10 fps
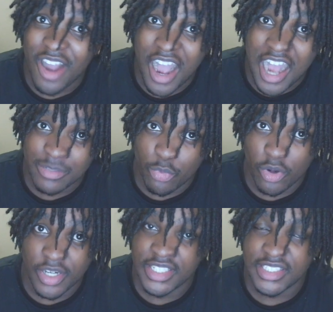
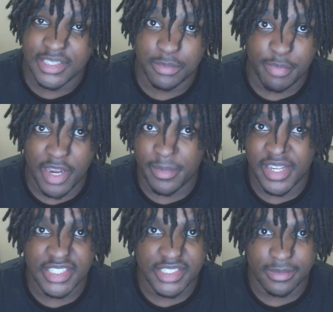Osborn is
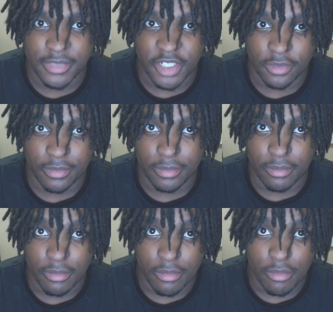Spider-Man's
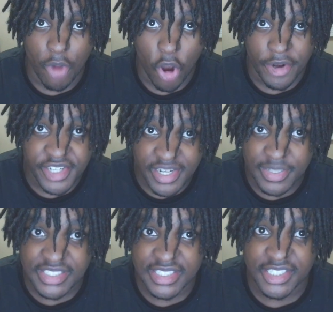arch
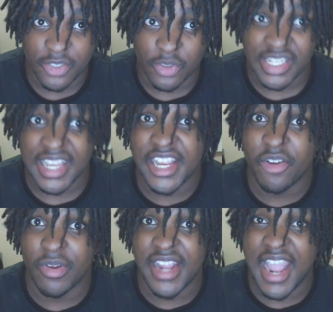nemesis, so it's like he
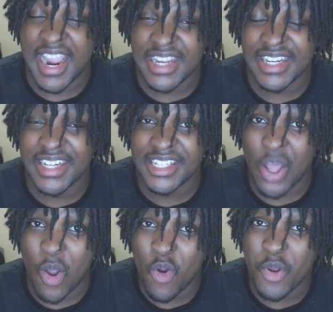created his
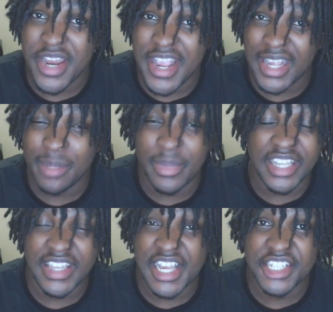own enemy,
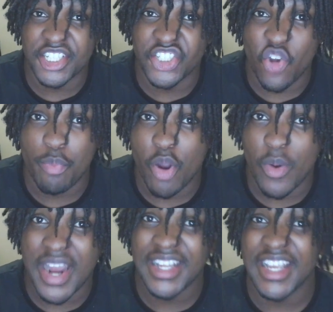and that's just so
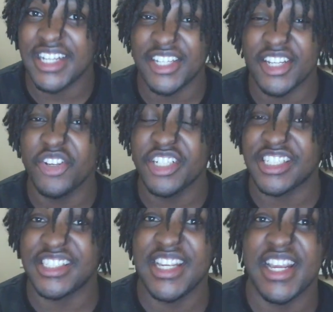poetic, and you can
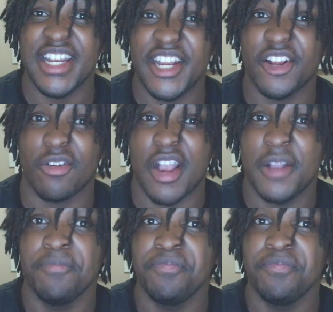just see it here, right?